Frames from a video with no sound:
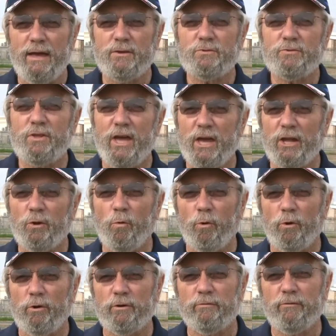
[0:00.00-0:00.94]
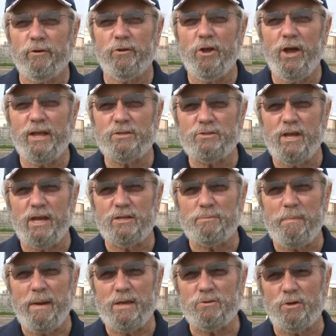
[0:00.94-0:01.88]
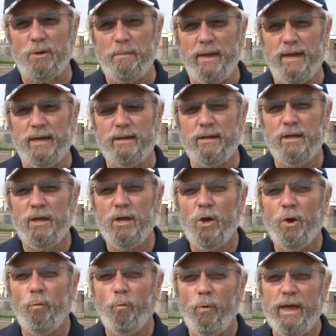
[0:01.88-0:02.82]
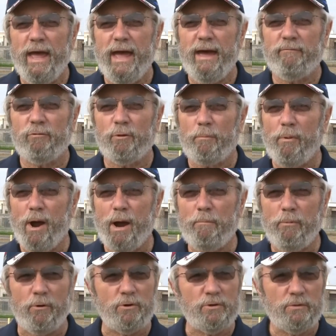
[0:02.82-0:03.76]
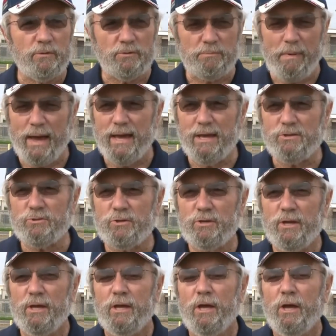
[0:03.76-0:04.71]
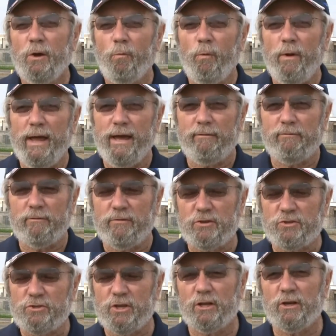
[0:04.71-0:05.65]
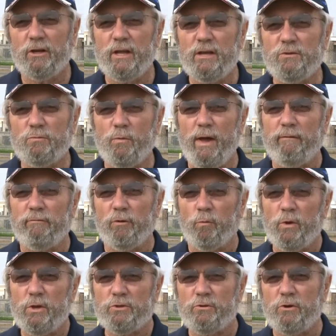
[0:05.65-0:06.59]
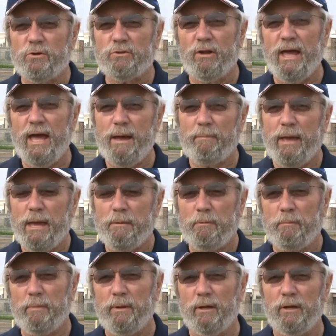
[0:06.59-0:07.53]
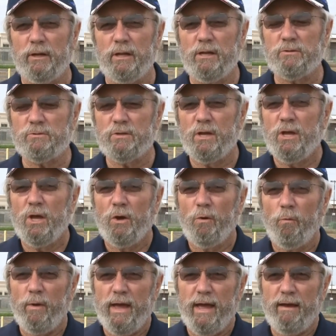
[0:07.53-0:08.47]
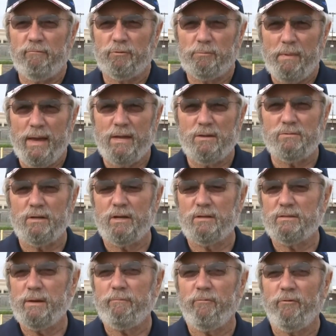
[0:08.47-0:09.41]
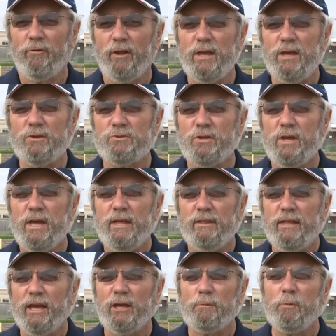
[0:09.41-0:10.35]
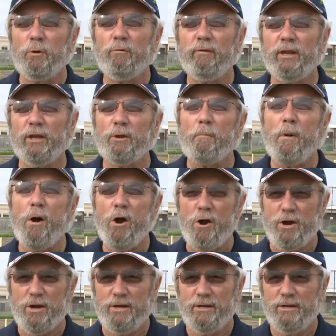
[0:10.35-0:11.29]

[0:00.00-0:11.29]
Everett Gibson, couldn't agree more. We have the proper space. We have the facilities, we have the research lab capabilities, we have space that is up for lease. They can move in tomorrow.